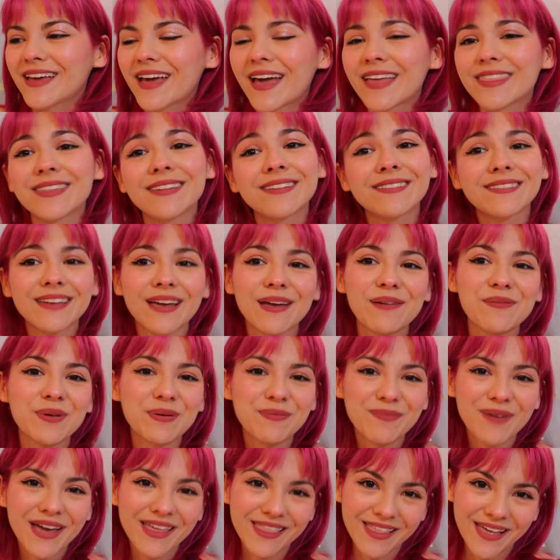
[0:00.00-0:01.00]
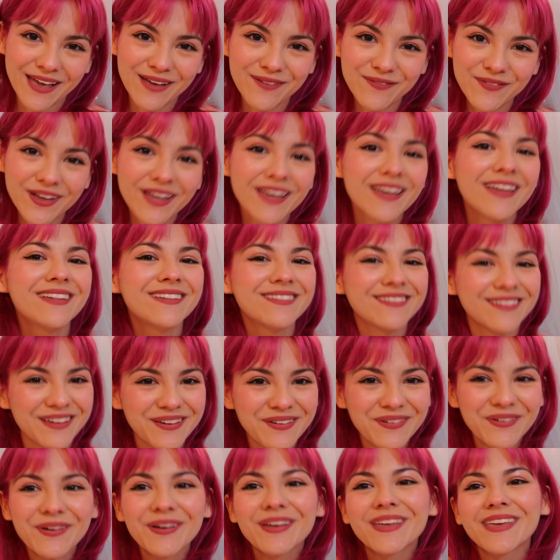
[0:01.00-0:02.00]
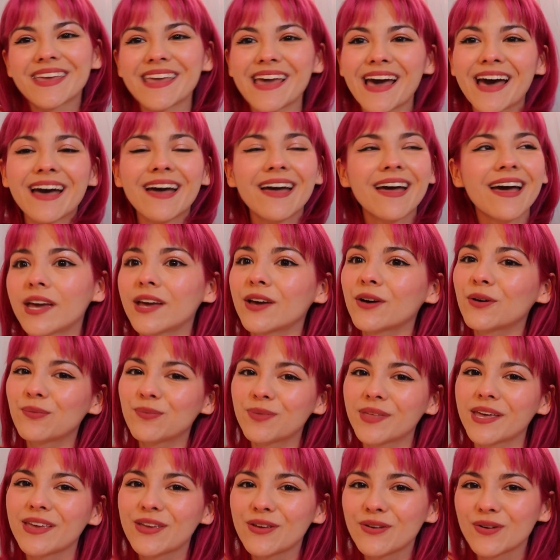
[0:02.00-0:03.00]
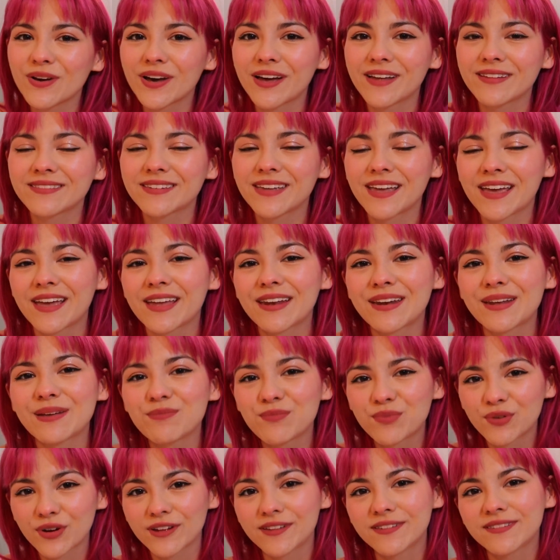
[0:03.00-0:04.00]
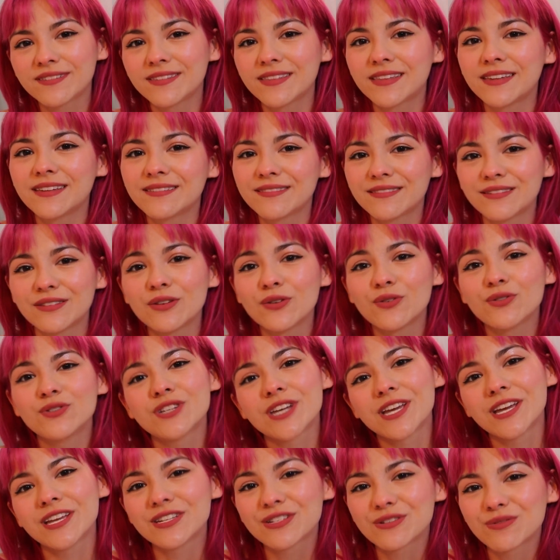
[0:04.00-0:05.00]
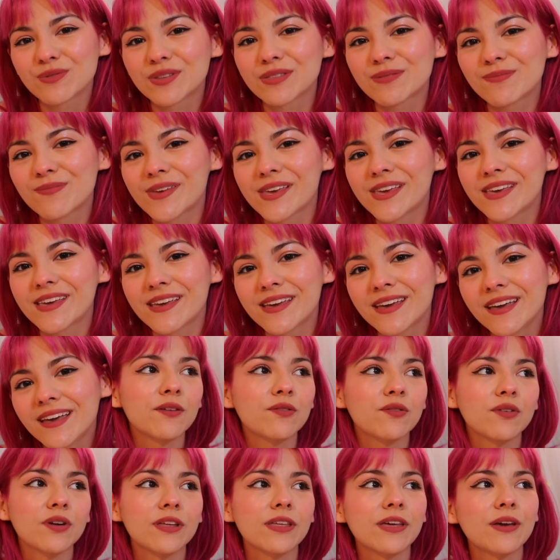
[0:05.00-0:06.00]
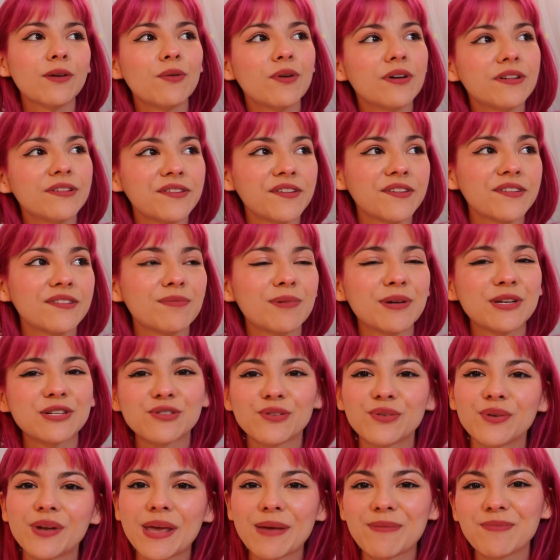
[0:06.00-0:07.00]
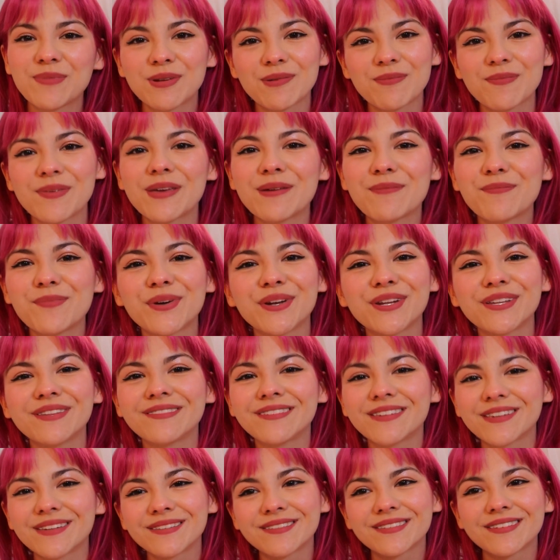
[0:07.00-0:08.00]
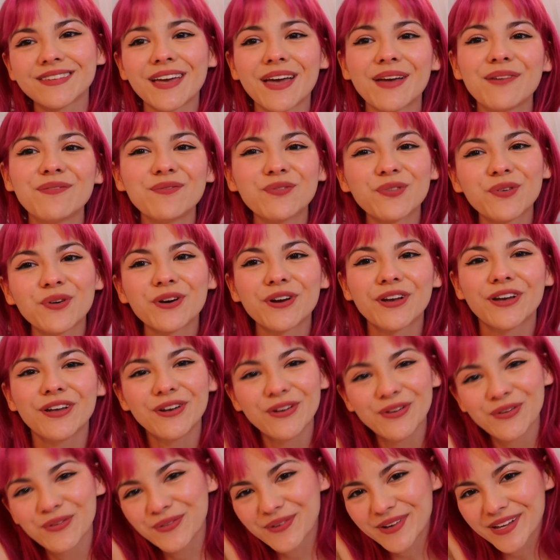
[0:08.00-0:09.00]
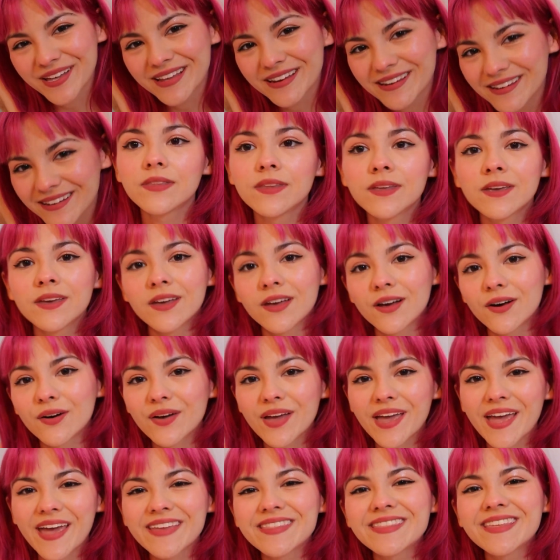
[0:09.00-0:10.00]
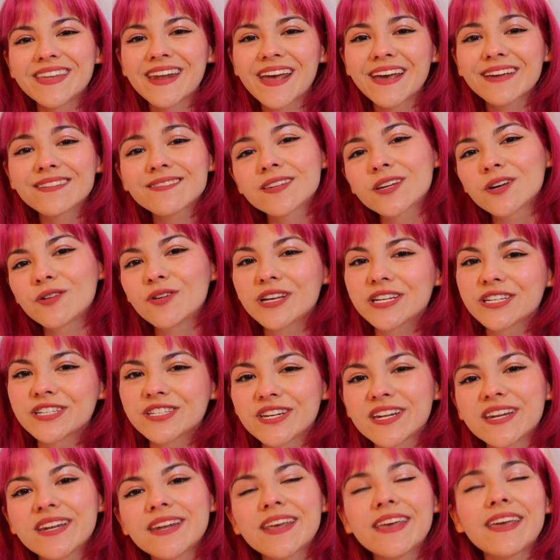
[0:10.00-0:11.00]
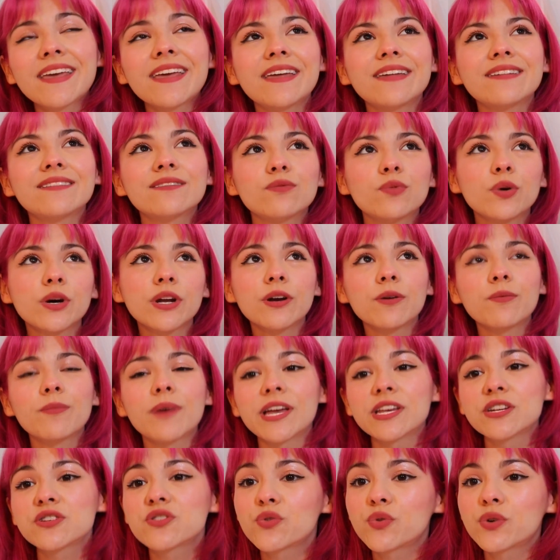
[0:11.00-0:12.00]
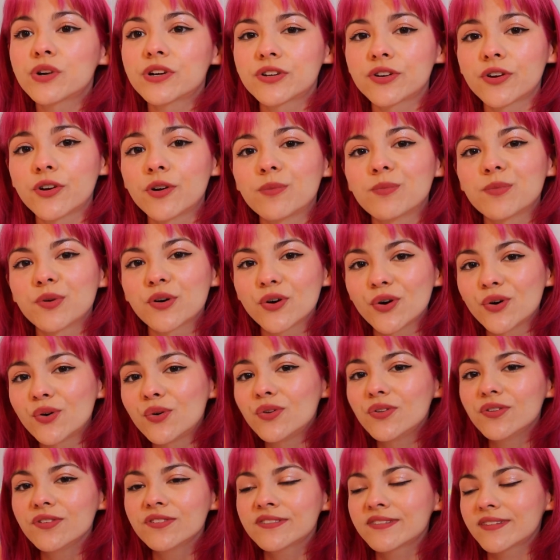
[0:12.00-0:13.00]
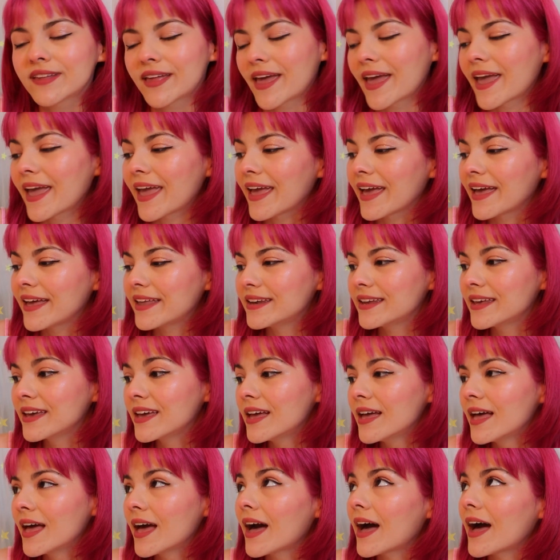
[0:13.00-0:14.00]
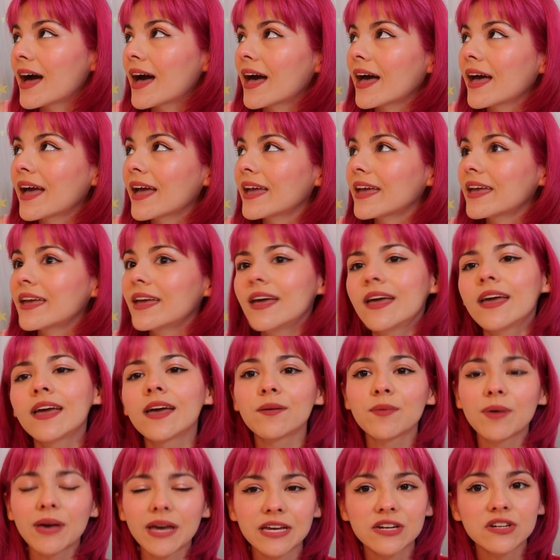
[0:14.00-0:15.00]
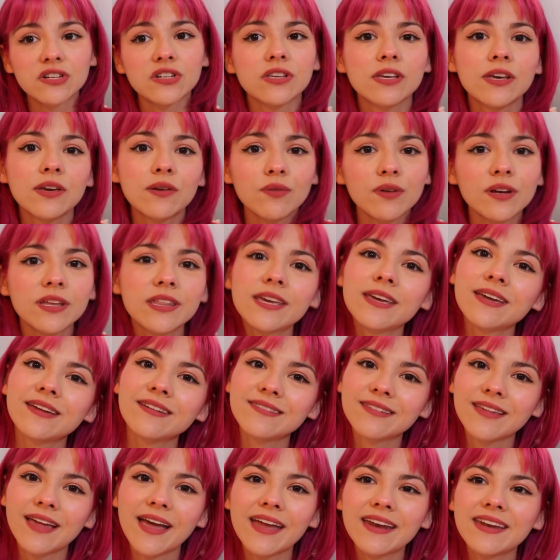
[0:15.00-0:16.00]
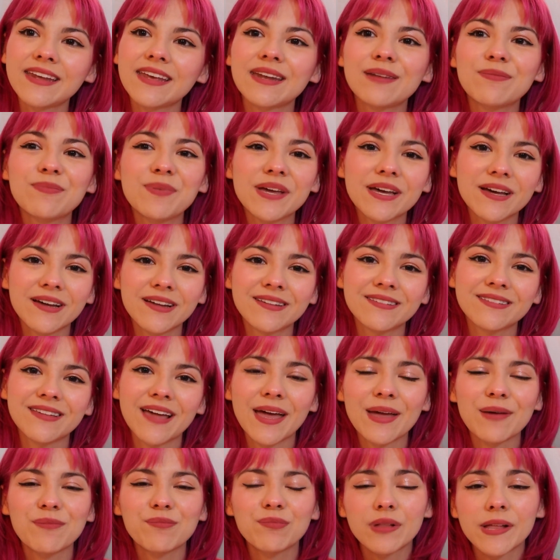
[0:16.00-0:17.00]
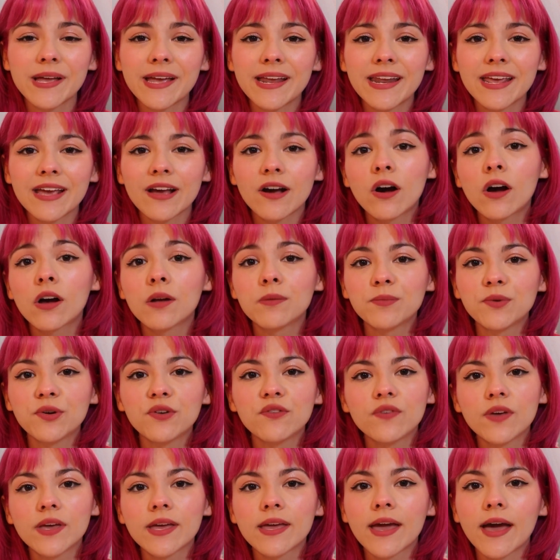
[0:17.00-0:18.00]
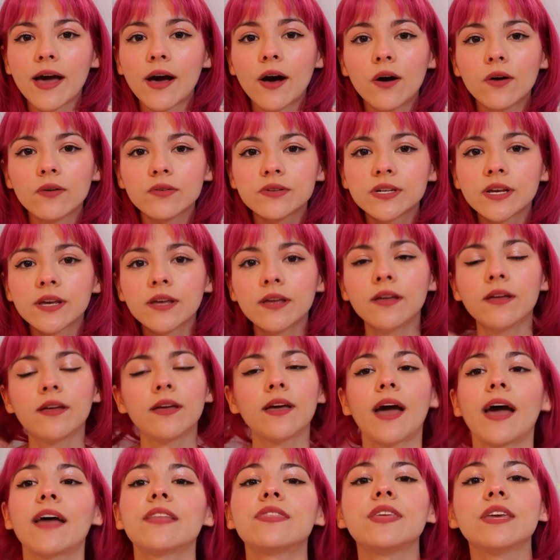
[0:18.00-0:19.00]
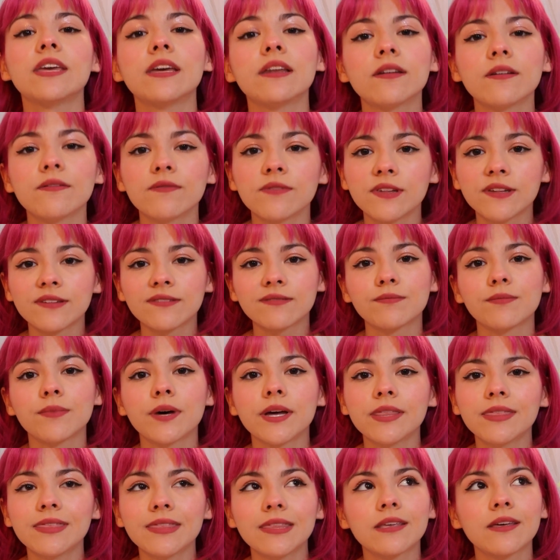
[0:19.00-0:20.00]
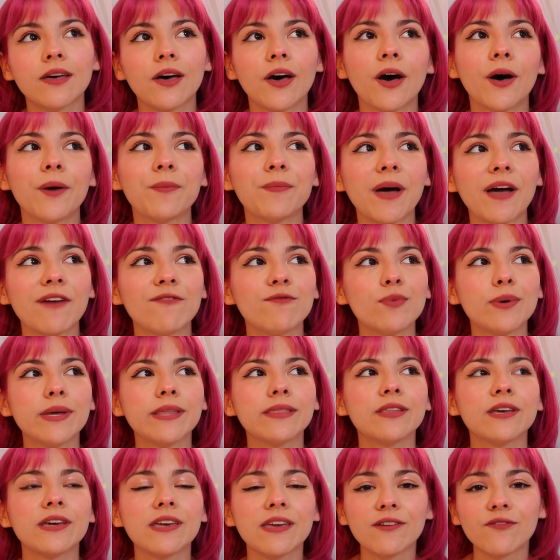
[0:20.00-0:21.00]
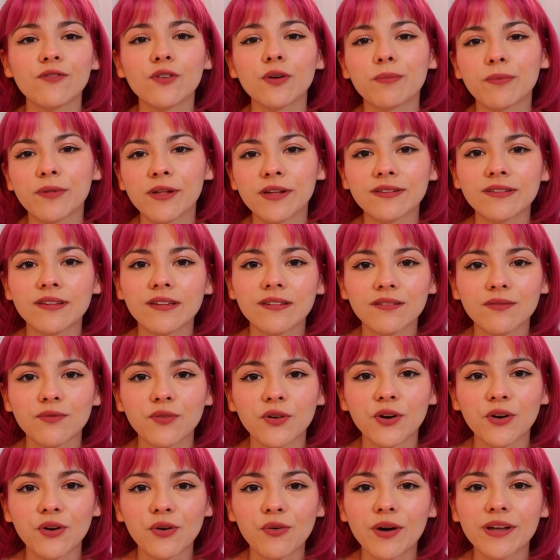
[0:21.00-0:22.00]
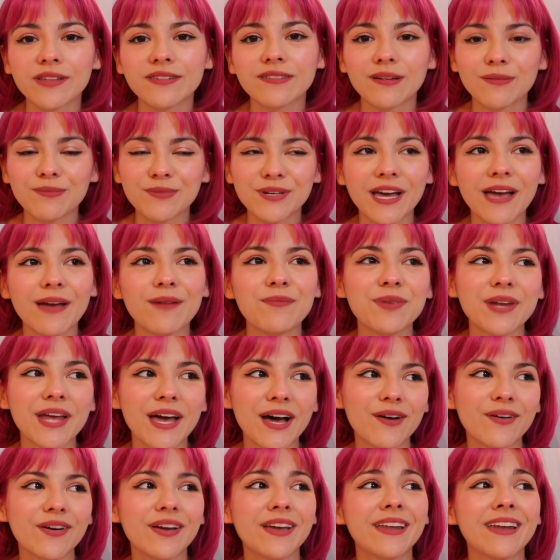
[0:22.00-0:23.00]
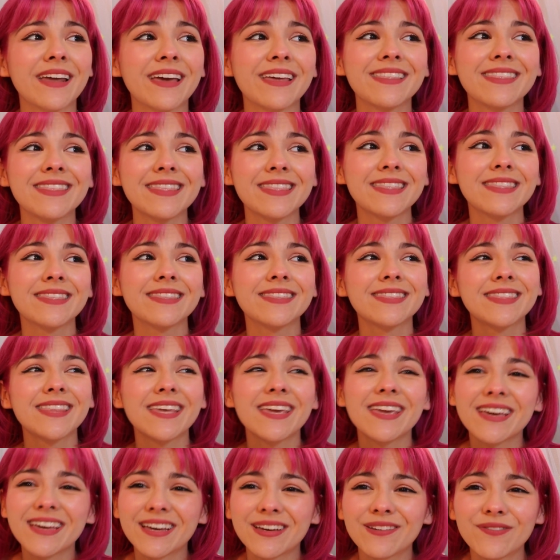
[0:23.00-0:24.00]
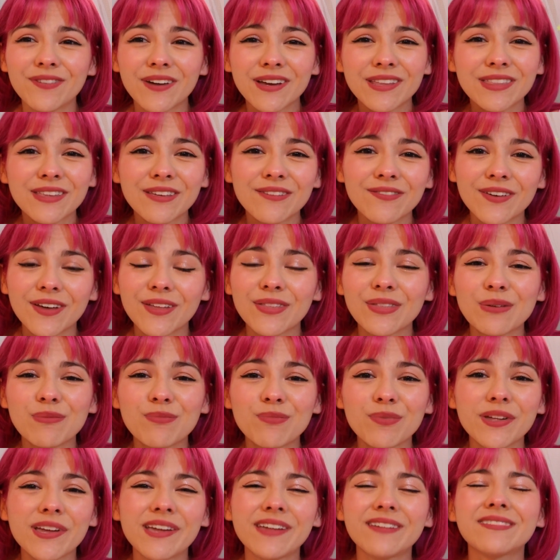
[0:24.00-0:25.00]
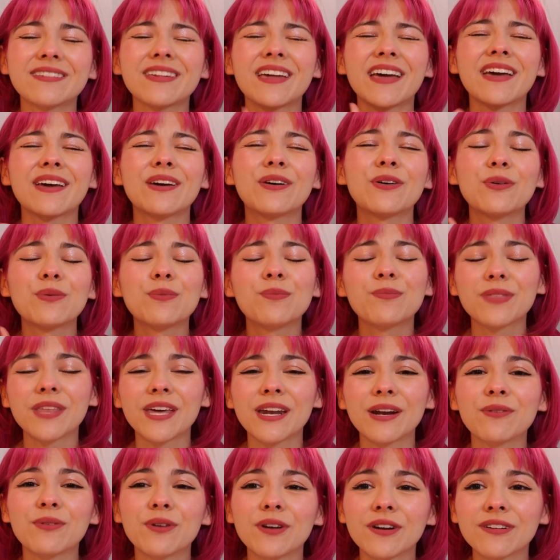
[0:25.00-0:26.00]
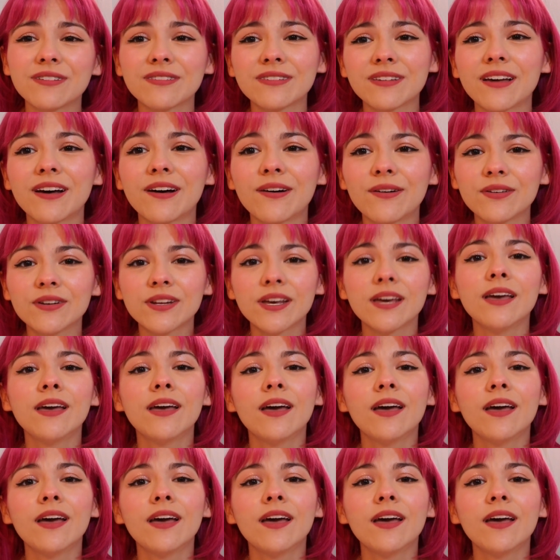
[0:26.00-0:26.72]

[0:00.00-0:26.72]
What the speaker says: at this time in my life. So yeah, I hope that you guys can embrace this new change with me. It really was a special name to me, but it's just time for a new one. Okay, the next question is, what are my short-term goals? And I am actually really excited because I am planning on moving out at the end of this month. I've been looking for places for quite some time now, and I think I finally found the place. I hope that it works out.